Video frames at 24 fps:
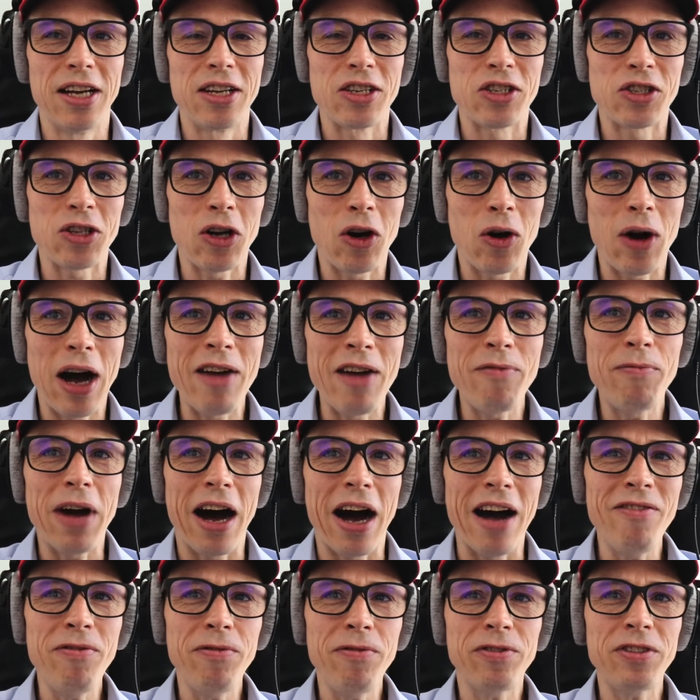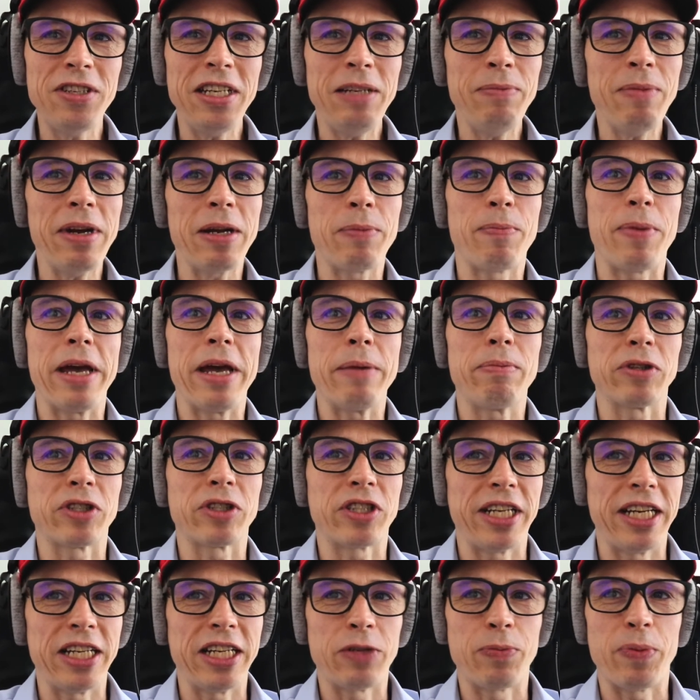So I've seen many people
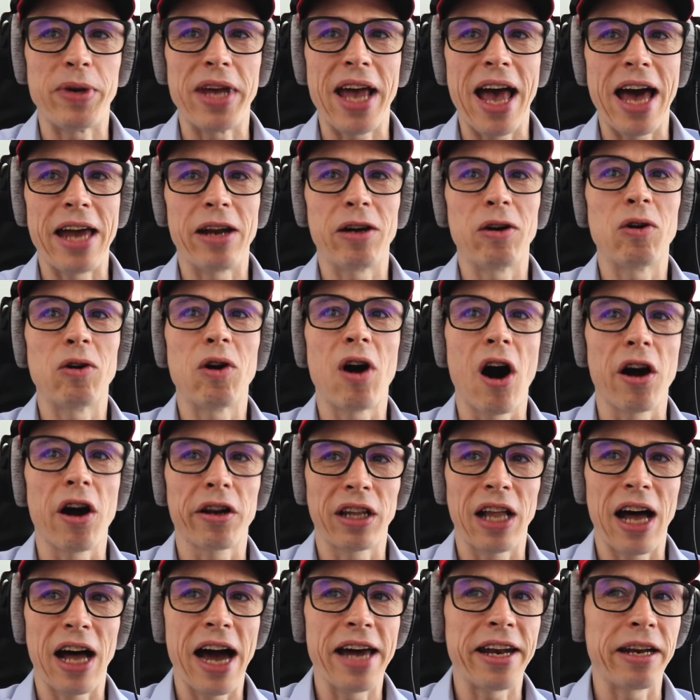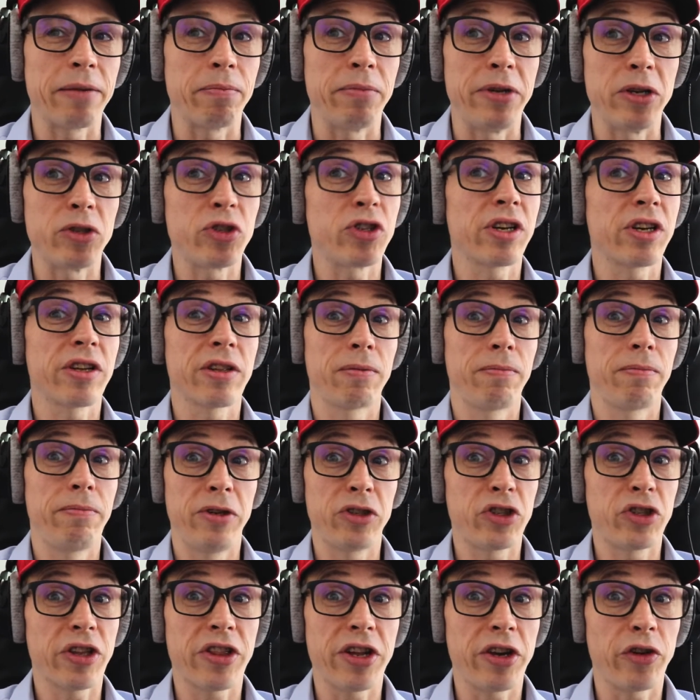teach piano online and
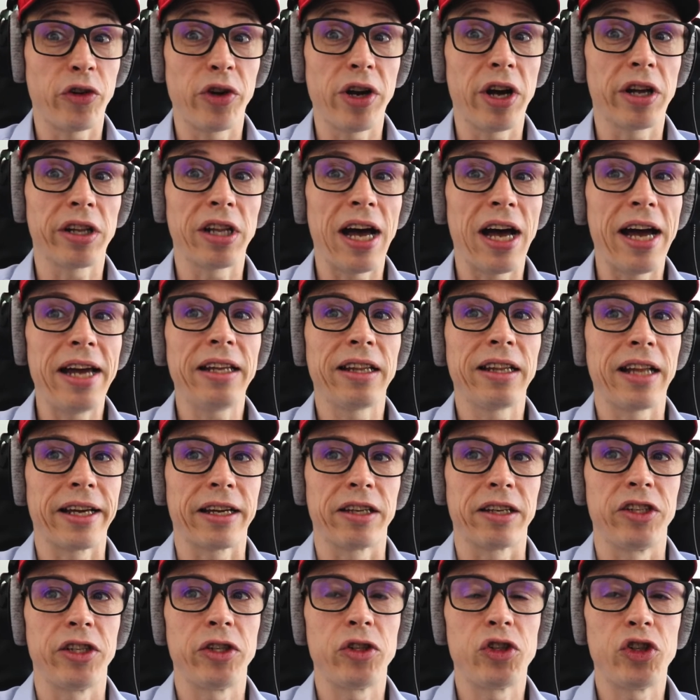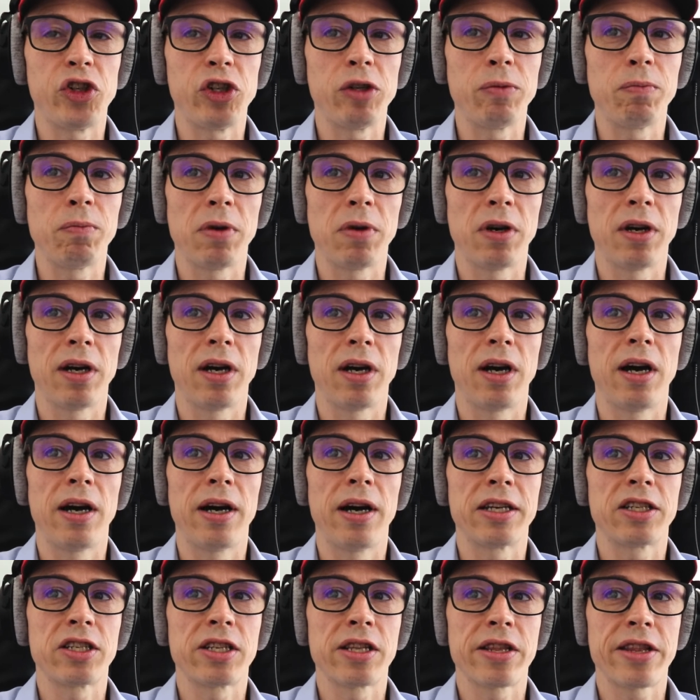music theory online, like on YouTube
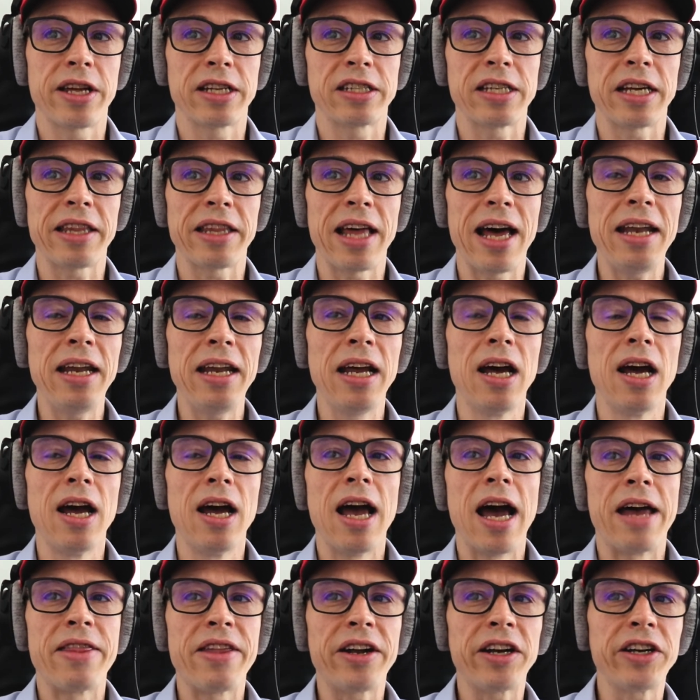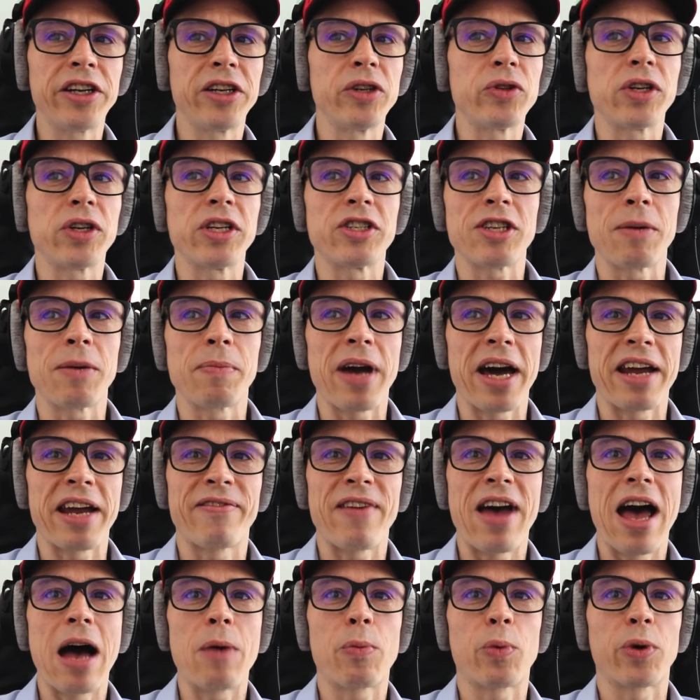and things like that. And they're using some kind
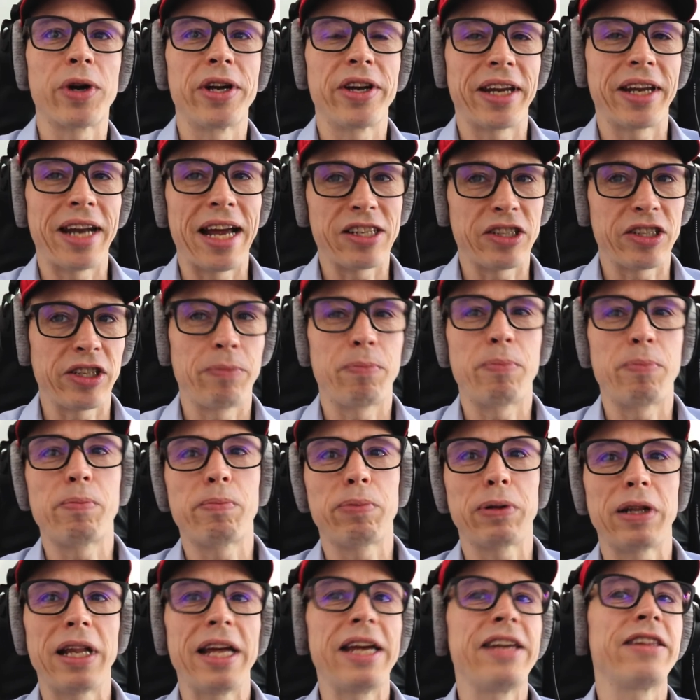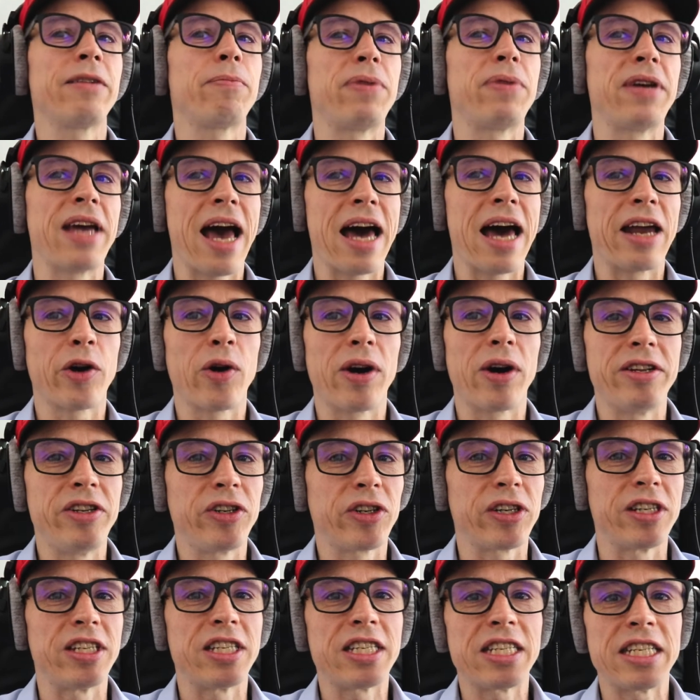of app where you can actually play the piano and you
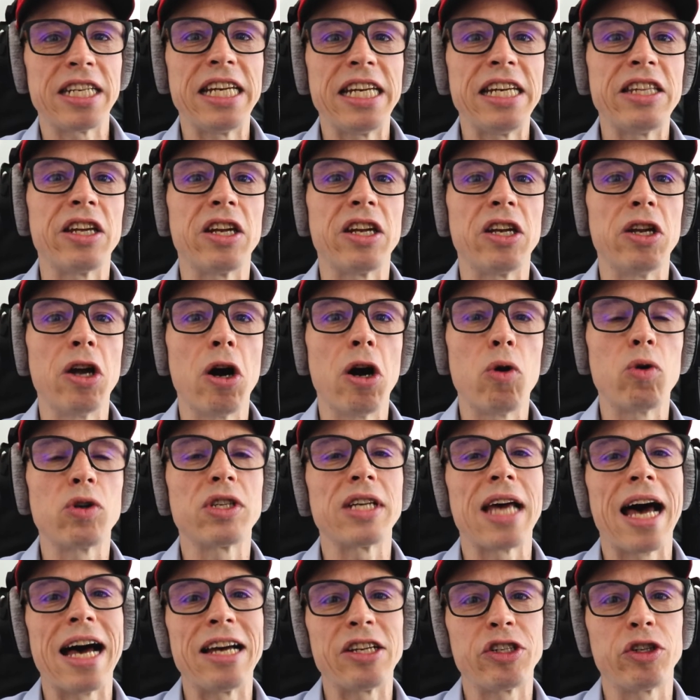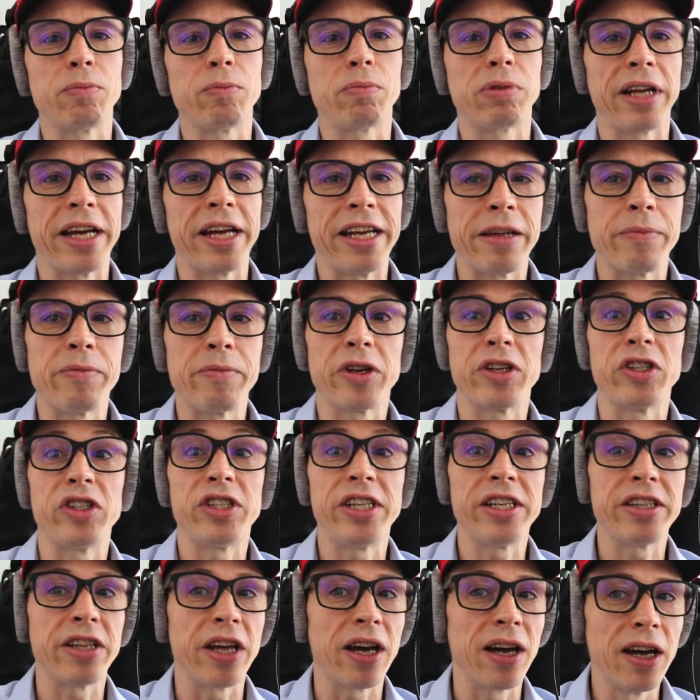can see the notes as you play them. You can
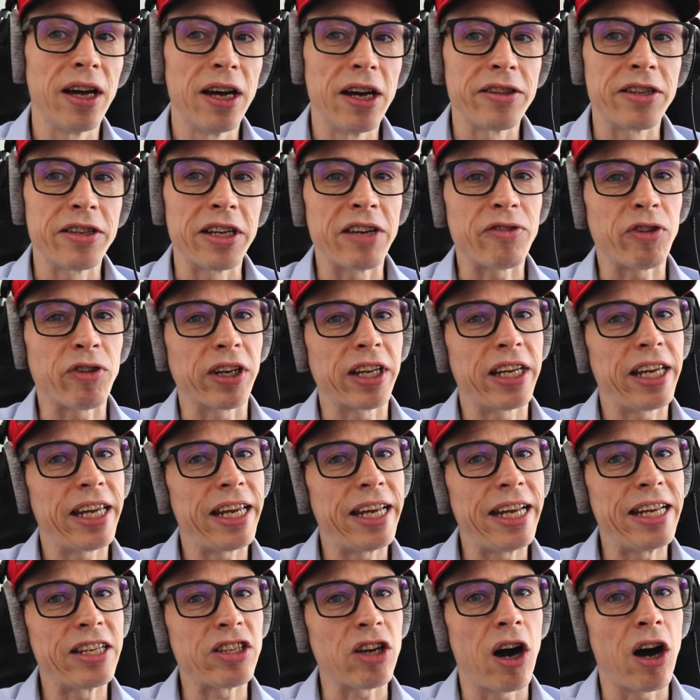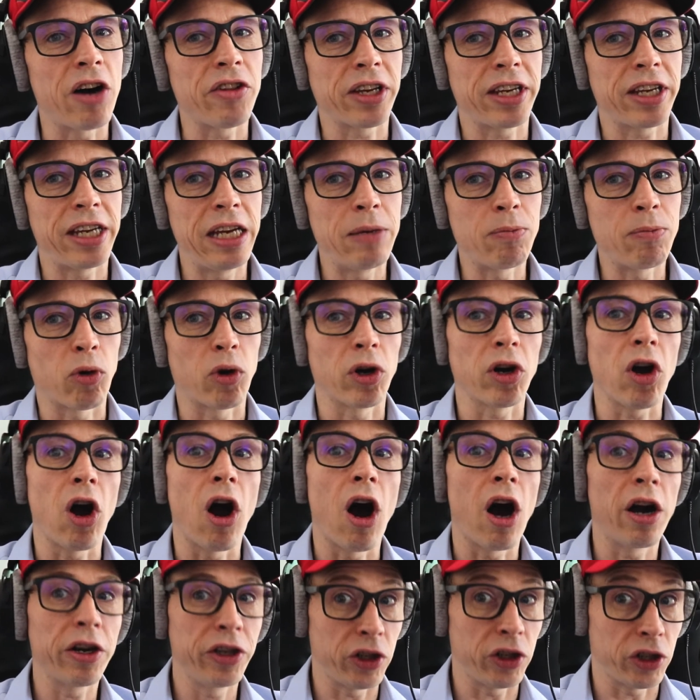see the different keys on the keyboard
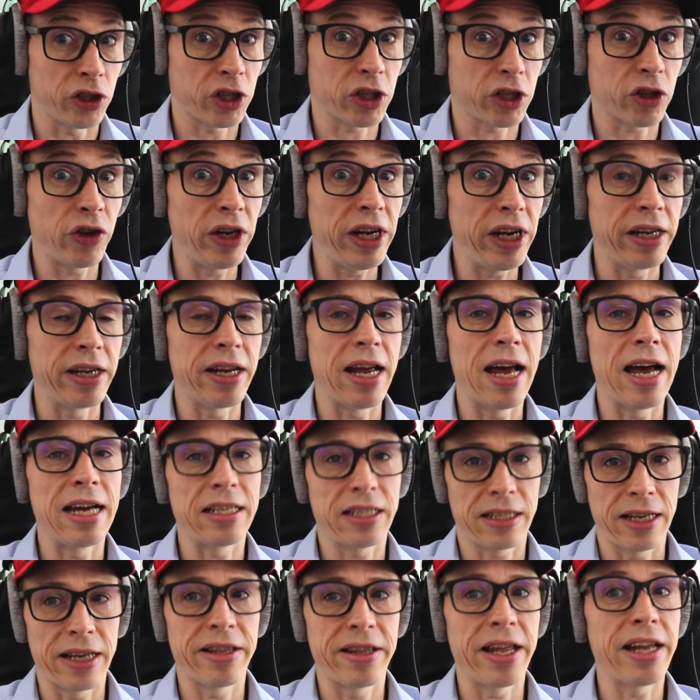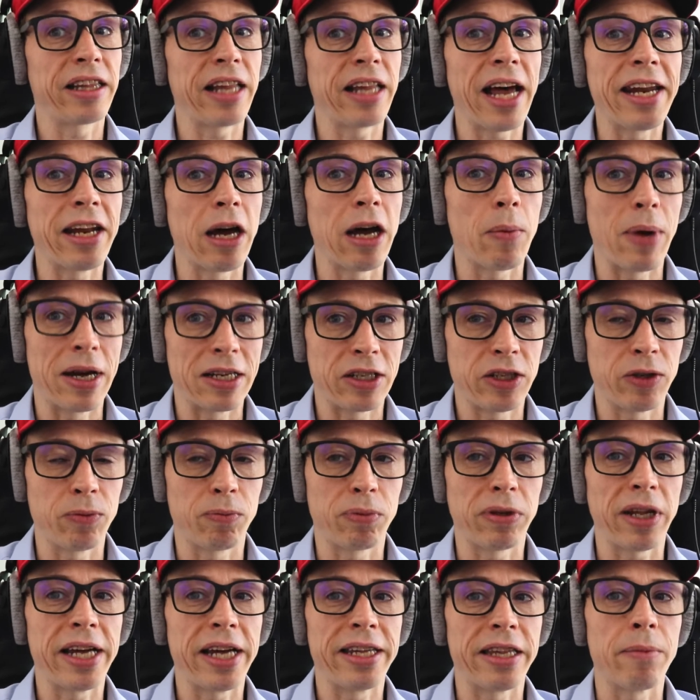on your screen and they light up as you
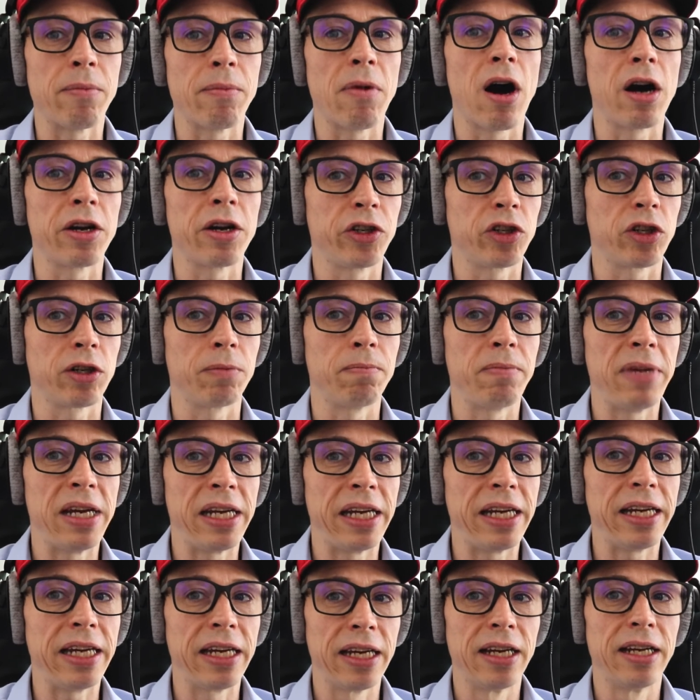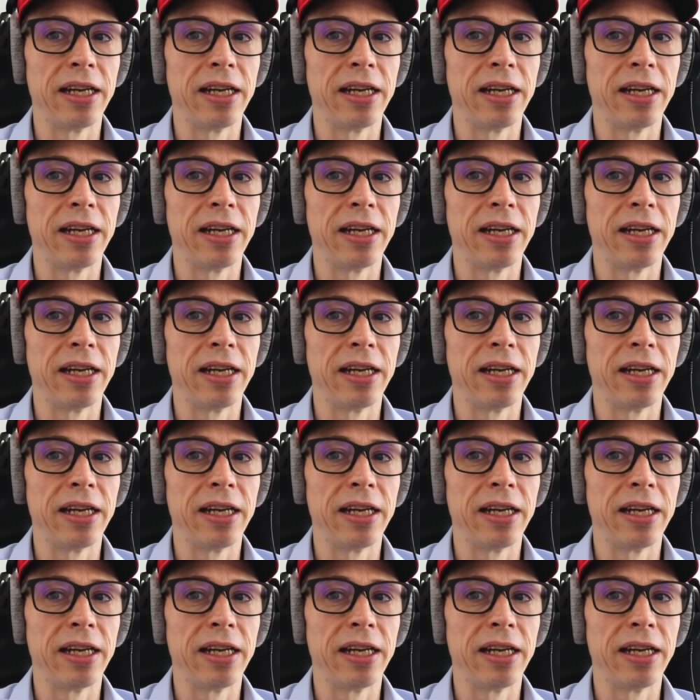play them on your MIDI